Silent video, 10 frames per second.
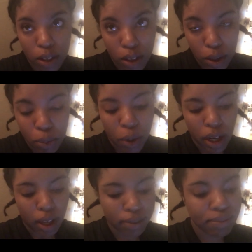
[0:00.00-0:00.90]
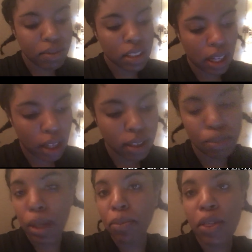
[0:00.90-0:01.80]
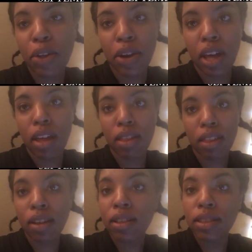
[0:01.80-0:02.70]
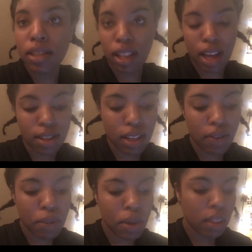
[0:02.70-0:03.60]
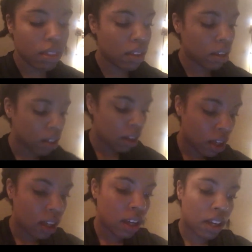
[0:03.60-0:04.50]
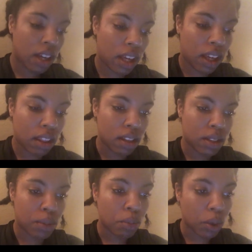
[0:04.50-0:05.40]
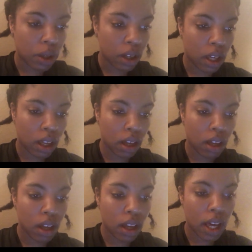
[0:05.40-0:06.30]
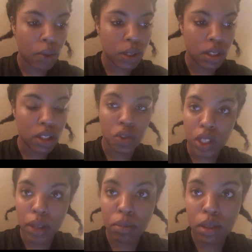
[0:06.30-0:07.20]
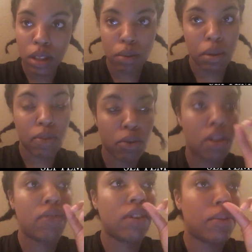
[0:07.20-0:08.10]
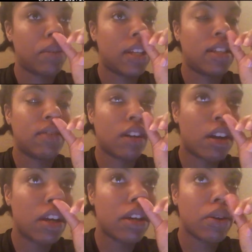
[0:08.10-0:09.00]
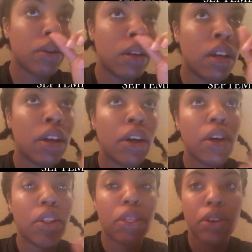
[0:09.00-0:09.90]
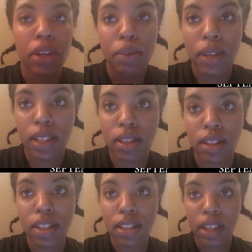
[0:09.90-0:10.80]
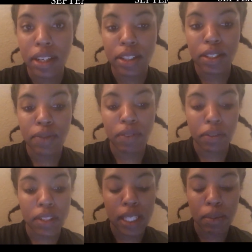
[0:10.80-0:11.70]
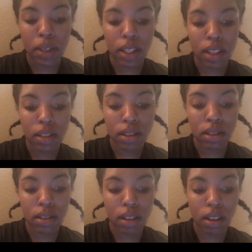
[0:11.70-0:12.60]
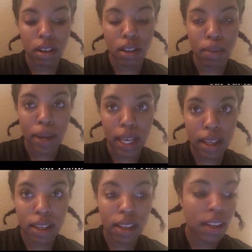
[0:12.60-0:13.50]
Good morning. Today's September thirtieth. It's the last day of the month. And this morning I went to the gym, did about forty-five minutes of cardio, thirty minutes on the stairs, fifteen minutes on the bike.